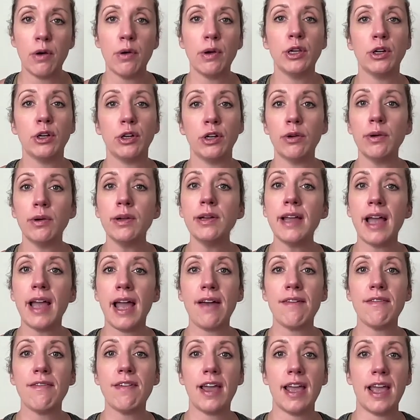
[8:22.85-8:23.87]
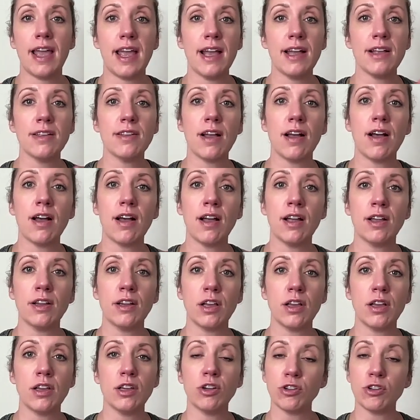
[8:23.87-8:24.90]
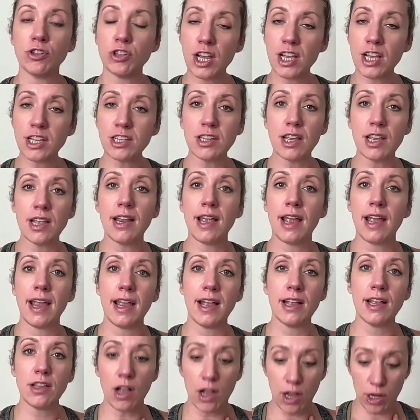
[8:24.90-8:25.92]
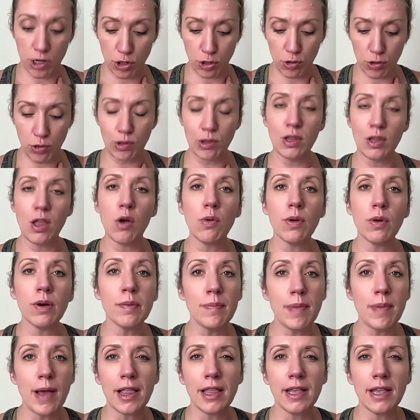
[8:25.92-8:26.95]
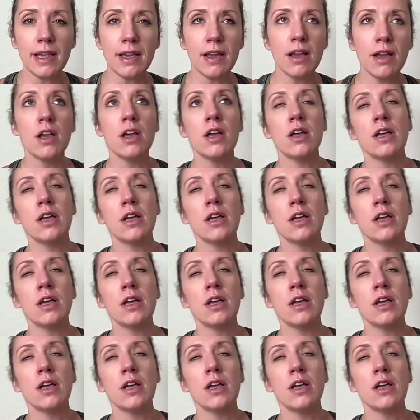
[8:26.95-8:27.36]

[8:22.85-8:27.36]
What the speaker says: you're going to have a hand on your chest and a hand on your lower belly,